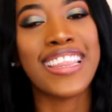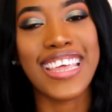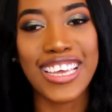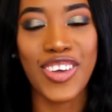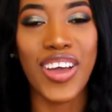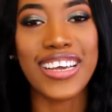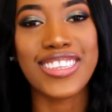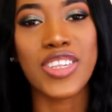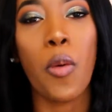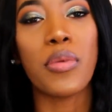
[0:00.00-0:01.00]
Thank you
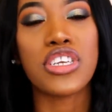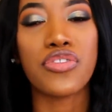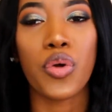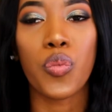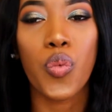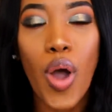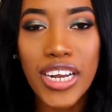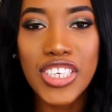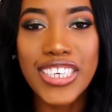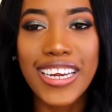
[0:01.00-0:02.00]
guys so much for
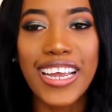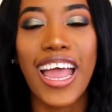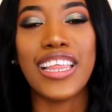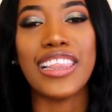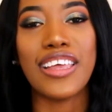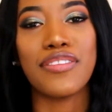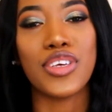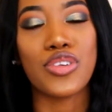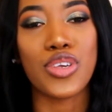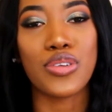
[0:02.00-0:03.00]
watching. I love
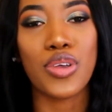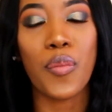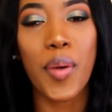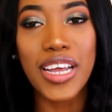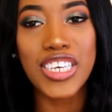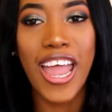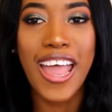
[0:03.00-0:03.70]
you so much.